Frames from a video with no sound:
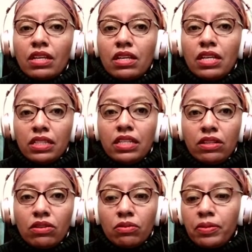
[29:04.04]

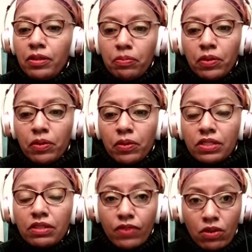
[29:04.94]
illegal people
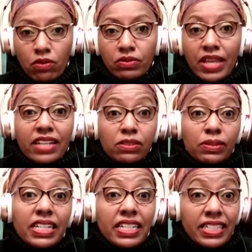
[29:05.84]
to vote. That's
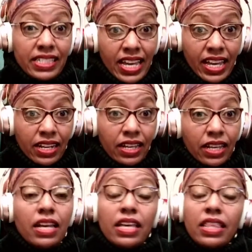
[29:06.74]
what he said.
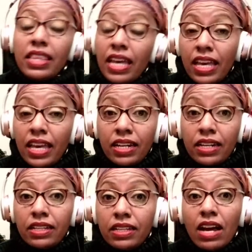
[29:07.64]
Then,
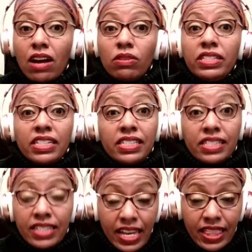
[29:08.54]
not only did he
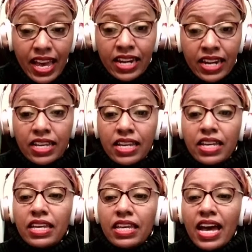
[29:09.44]
say that,
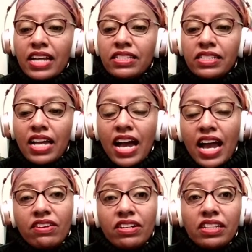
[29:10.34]
he actually
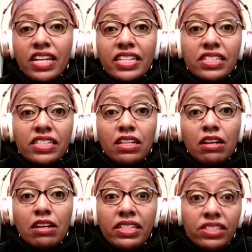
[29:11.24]
hired an election
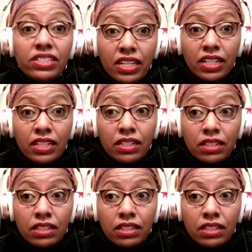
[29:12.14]
commission